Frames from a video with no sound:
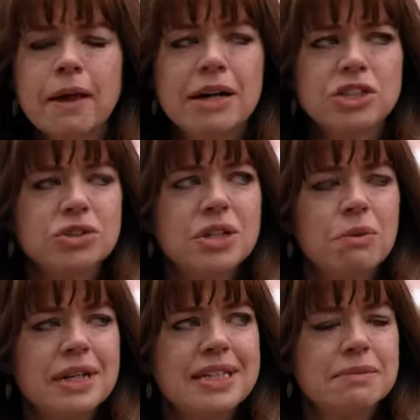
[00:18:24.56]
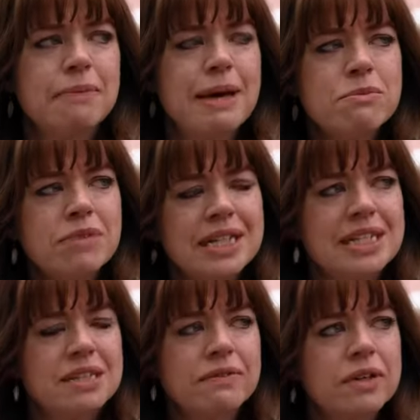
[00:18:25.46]
Oh, I just don't want his
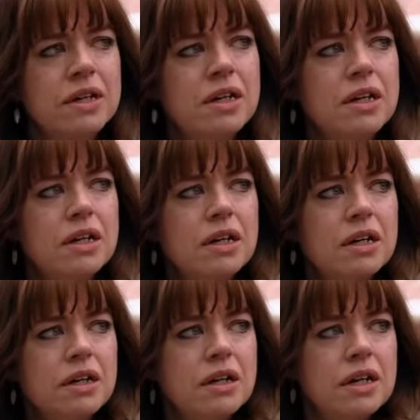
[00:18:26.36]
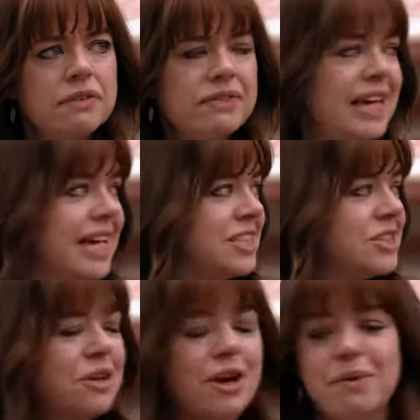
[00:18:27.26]
memories of
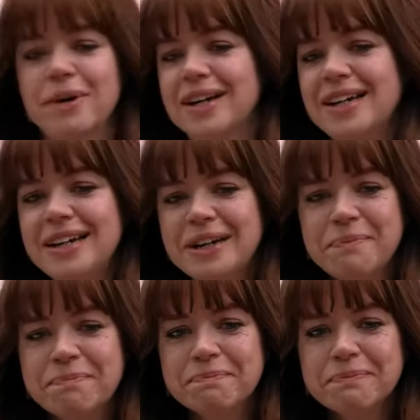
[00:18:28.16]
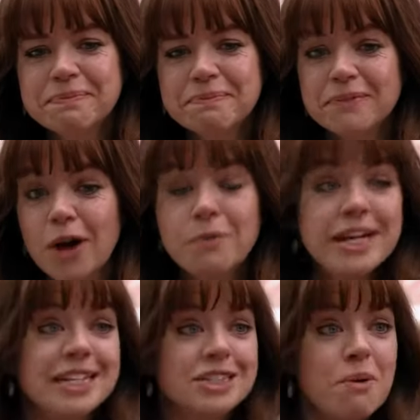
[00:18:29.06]
this, you know,
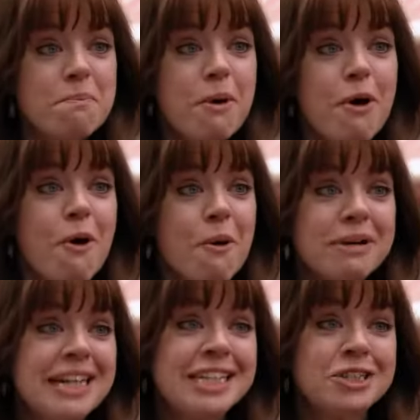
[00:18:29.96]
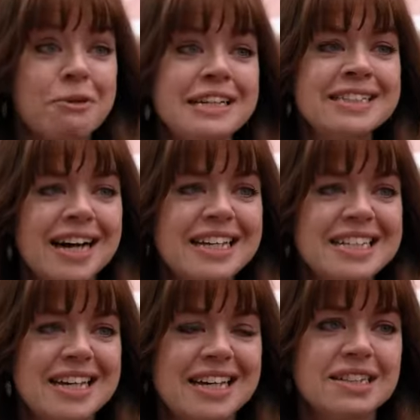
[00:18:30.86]
owning his own pub, but he's so
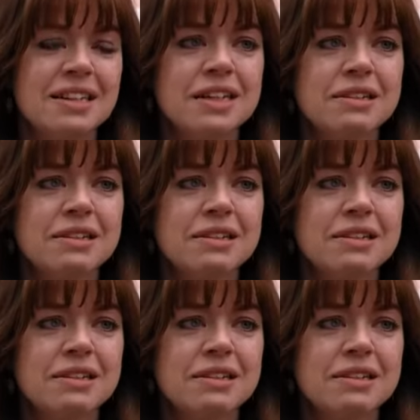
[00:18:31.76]
excited.